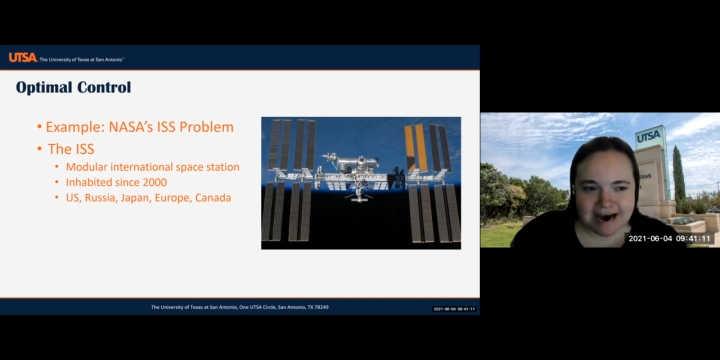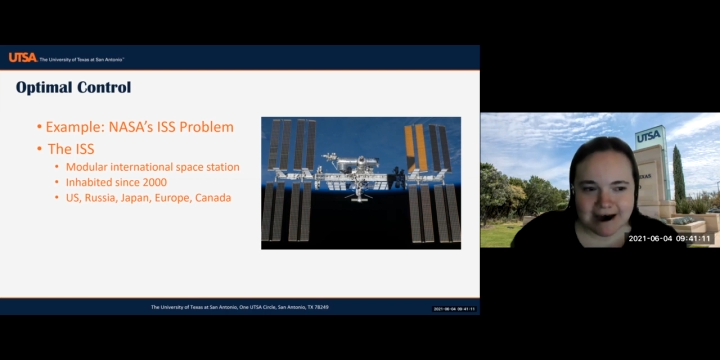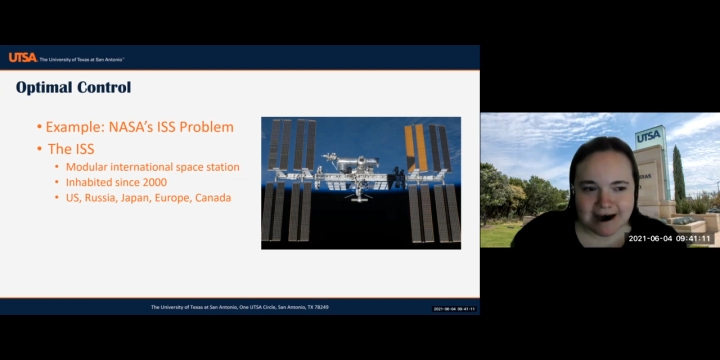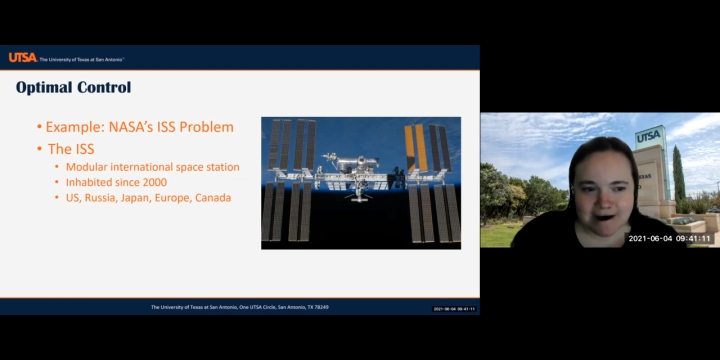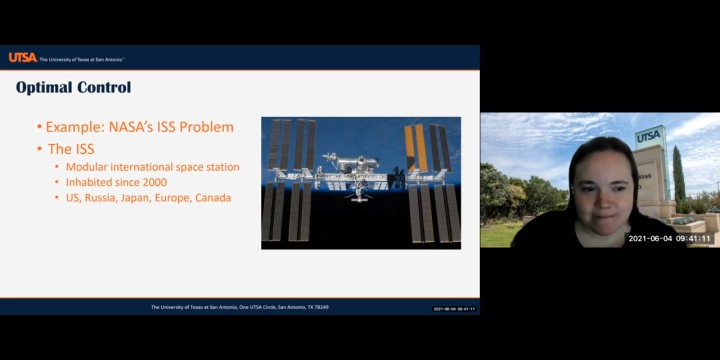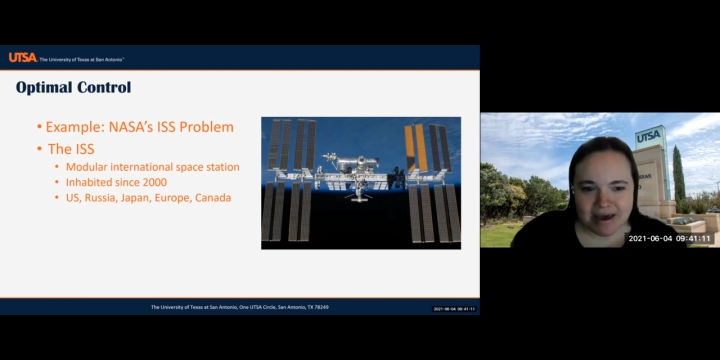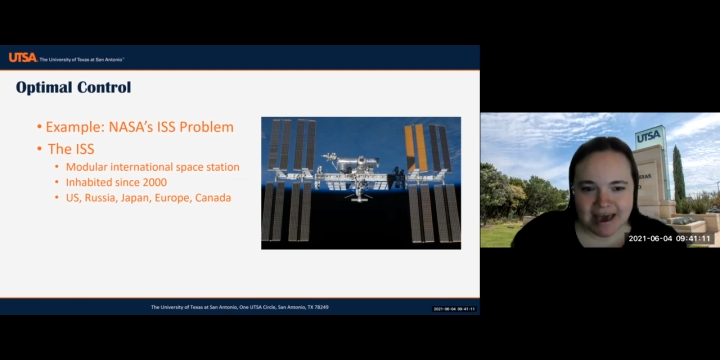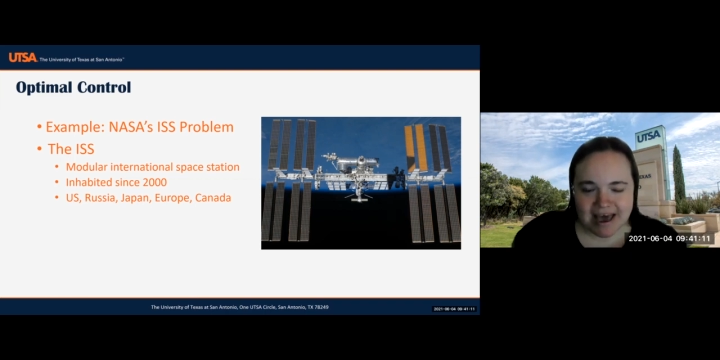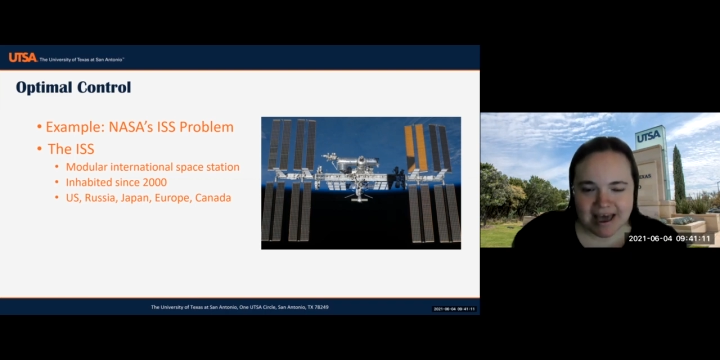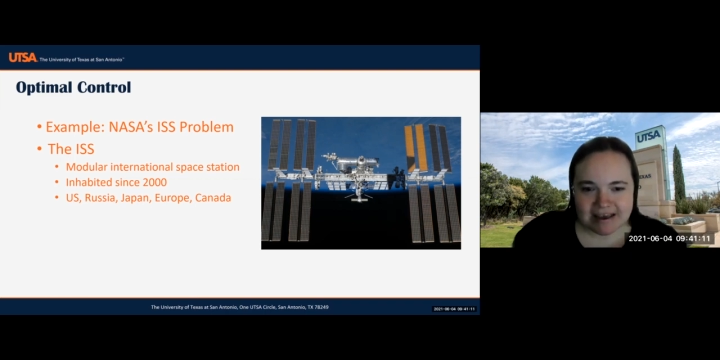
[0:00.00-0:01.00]

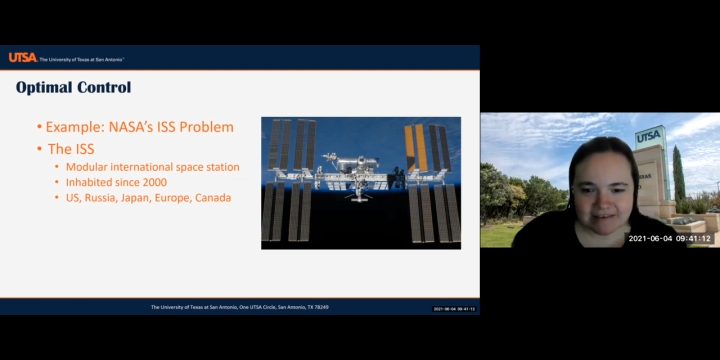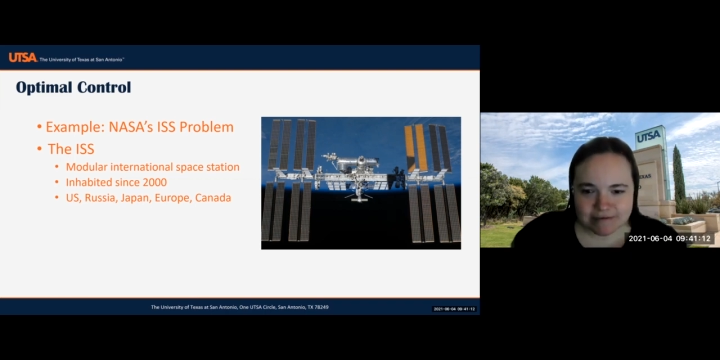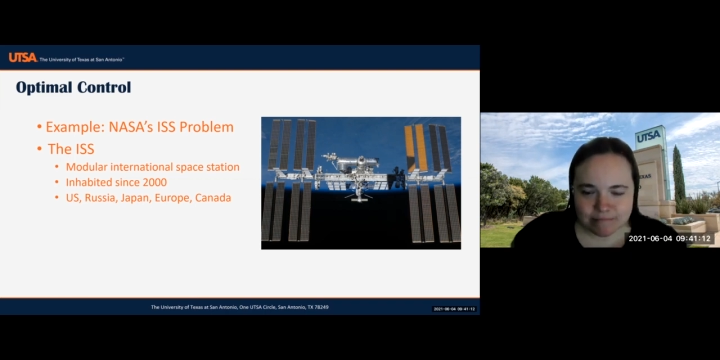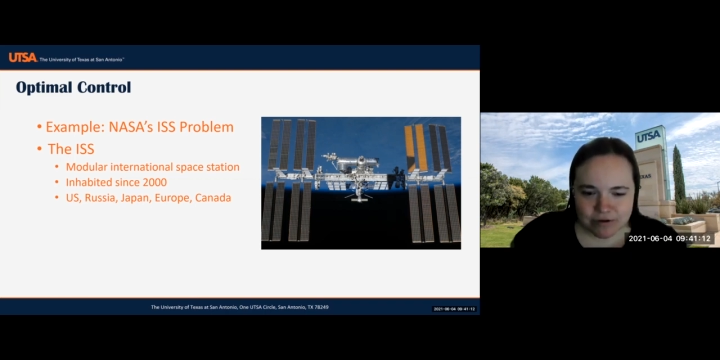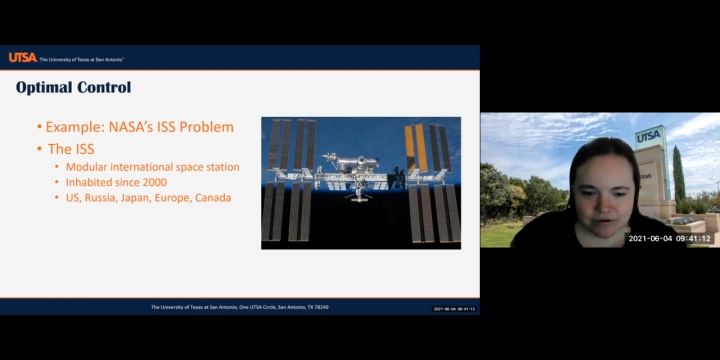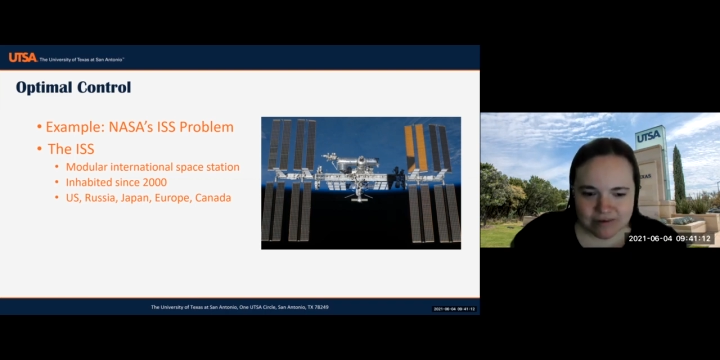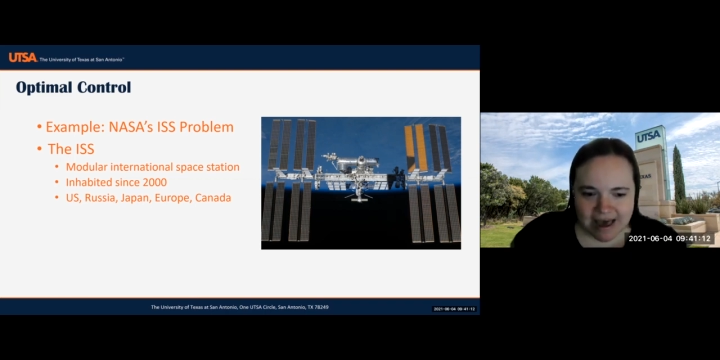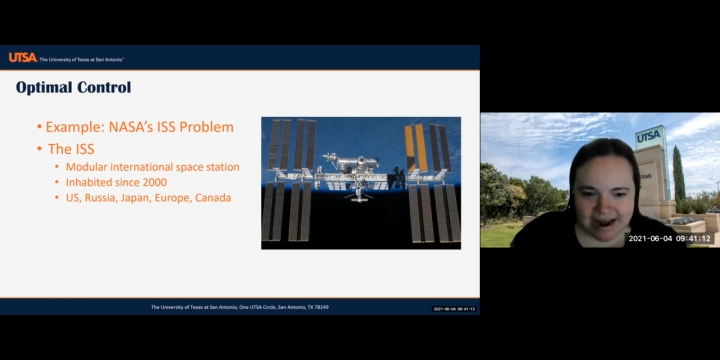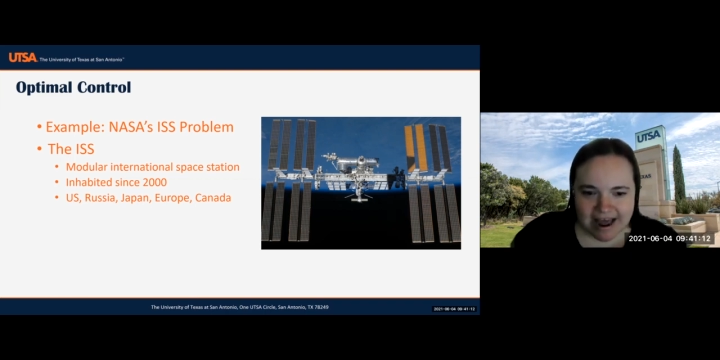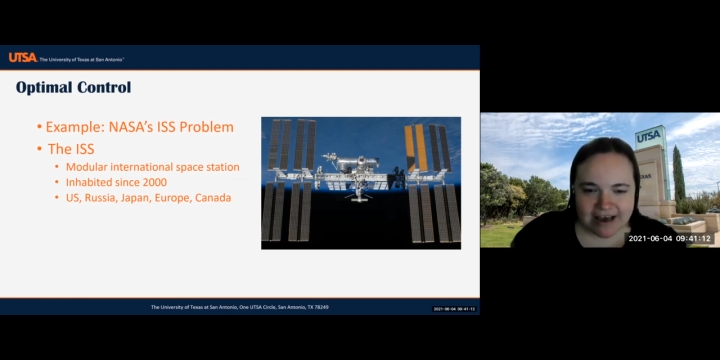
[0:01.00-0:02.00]
And it's a
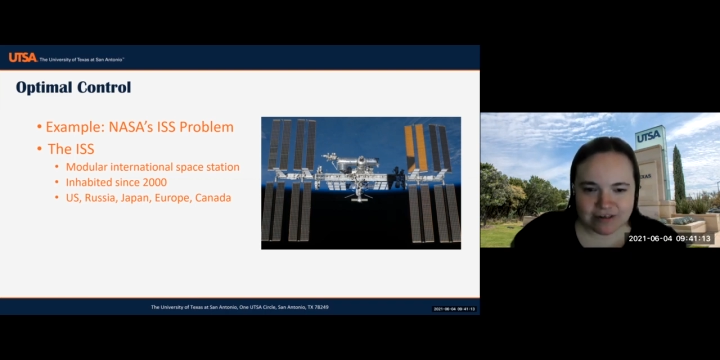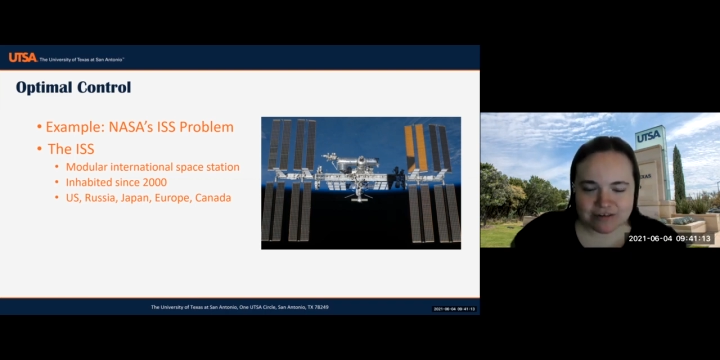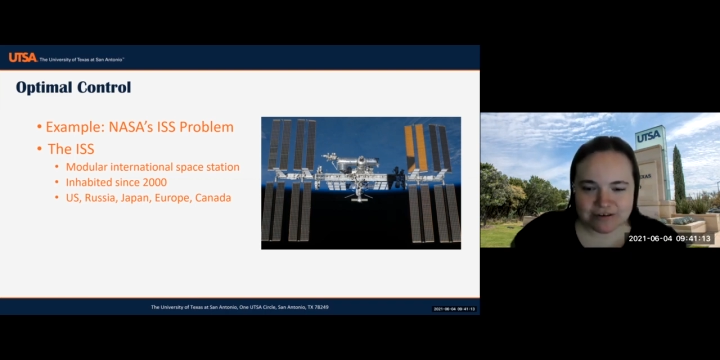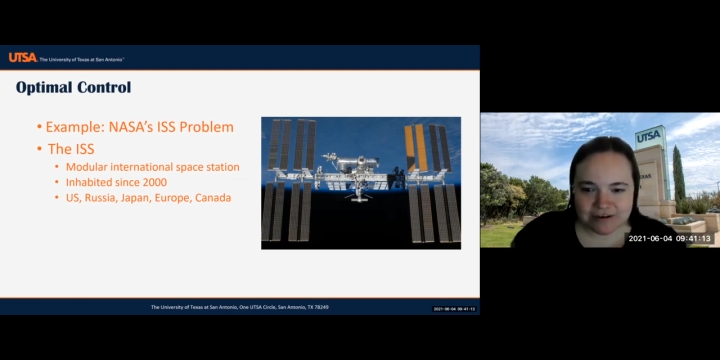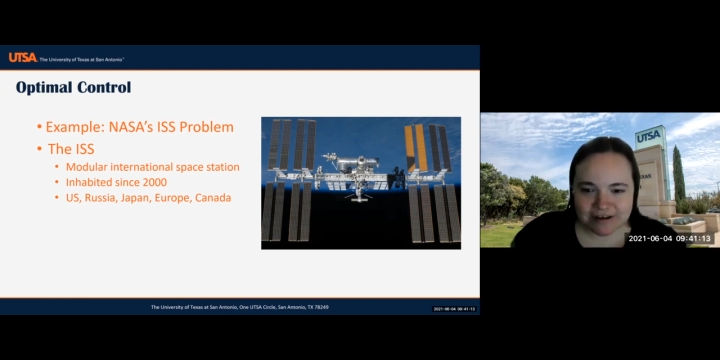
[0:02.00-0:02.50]
multinational